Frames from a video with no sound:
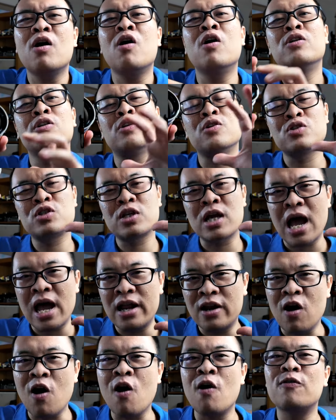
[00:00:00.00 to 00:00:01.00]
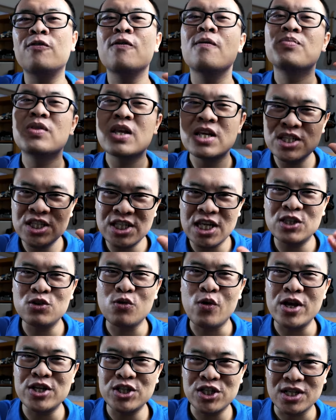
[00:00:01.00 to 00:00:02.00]
on those kind of
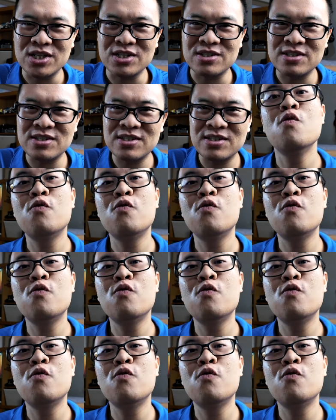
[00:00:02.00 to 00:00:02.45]
situations.